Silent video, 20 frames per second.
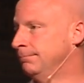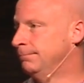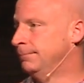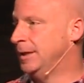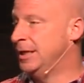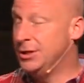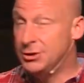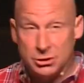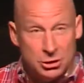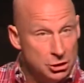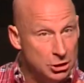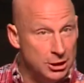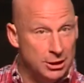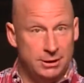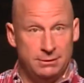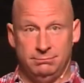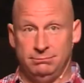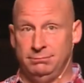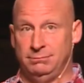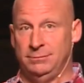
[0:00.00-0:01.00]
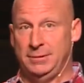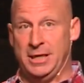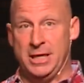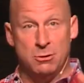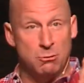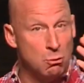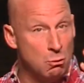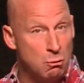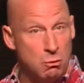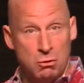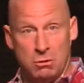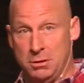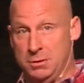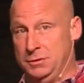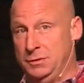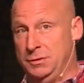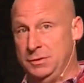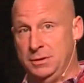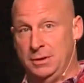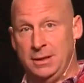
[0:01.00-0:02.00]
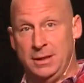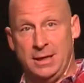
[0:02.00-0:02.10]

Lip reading: He's good. He rewards.